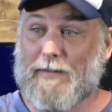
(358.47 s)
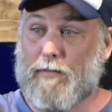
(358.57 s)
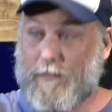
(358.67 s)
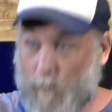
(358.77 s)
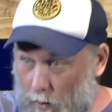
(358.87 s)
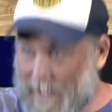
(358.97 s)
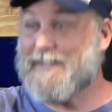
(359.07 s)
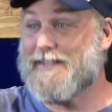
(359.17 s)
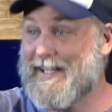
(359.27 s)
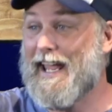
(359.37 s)
before
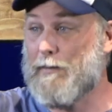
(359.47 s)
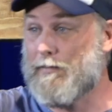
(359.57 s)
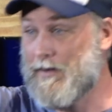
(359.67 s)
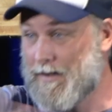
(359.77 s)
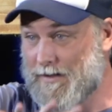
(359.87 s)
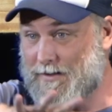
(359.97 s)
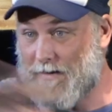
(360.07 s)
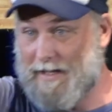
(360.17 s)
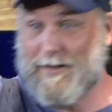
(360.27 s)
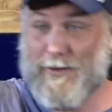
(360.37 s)
Easter camp so
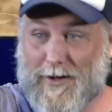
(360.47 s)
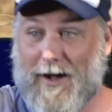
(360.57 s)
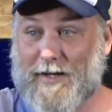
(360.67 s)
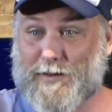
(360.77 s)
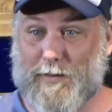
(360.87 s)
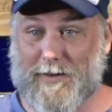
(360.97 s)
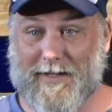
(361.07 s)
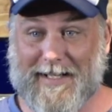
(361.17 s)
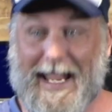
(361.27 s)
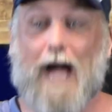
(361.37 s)
that you guys would
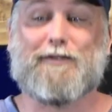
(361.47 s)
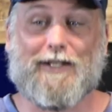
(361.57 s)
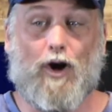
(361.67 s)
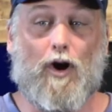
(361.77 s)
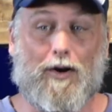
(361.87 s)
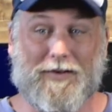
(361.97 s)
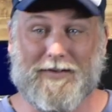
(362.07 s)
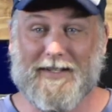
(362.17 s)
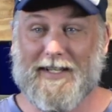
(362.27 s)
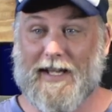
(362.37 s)
encounter God.
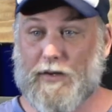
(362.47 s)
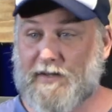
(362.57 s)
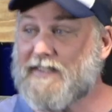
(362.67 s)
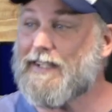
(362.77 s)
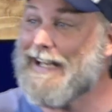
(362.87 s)
There was just an